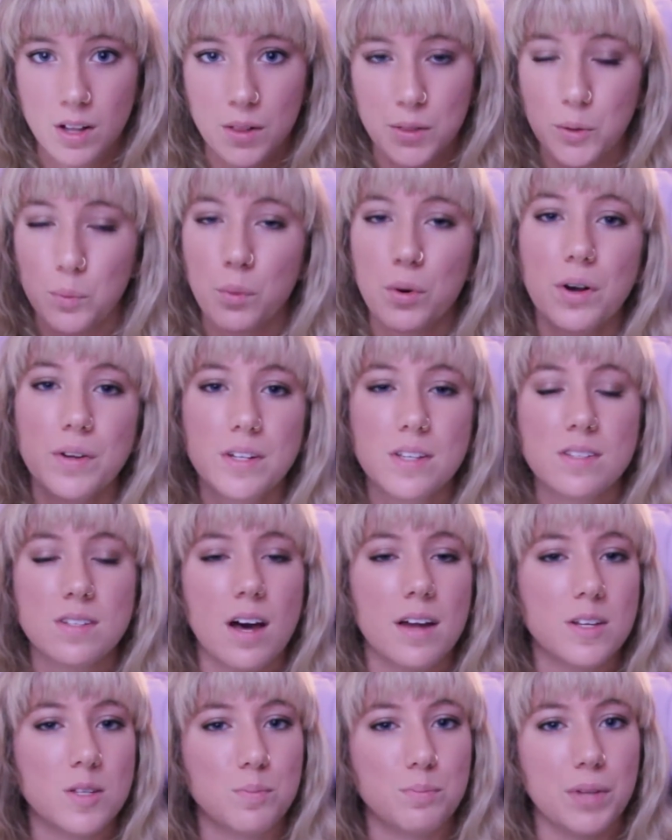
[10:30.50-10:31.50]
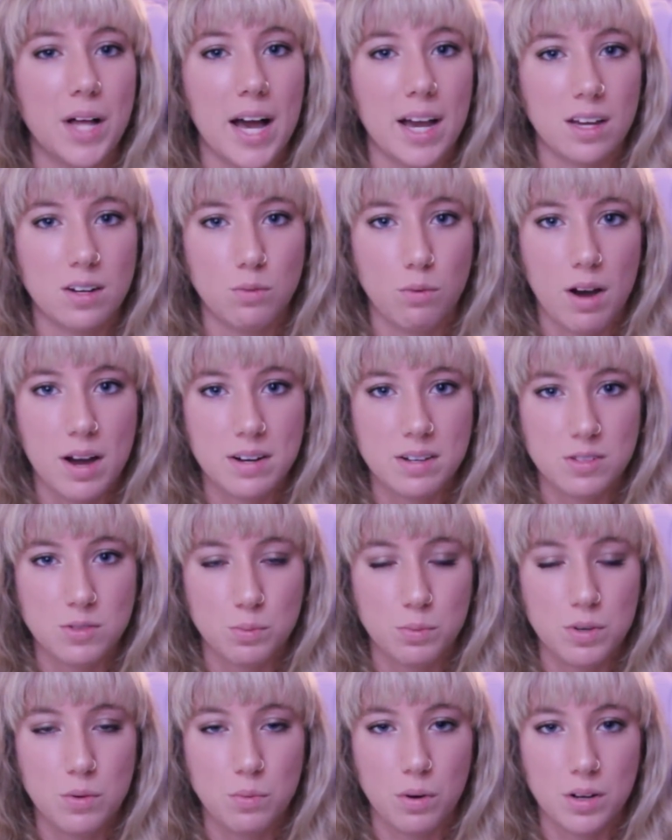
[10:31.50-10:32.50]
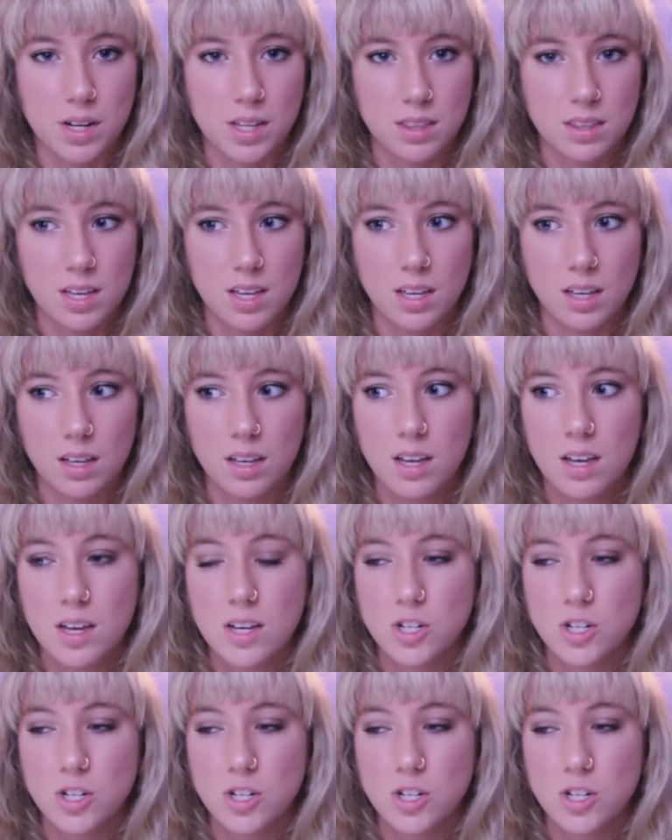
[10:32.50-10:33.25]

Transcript: The world is not as black and white as we want to think.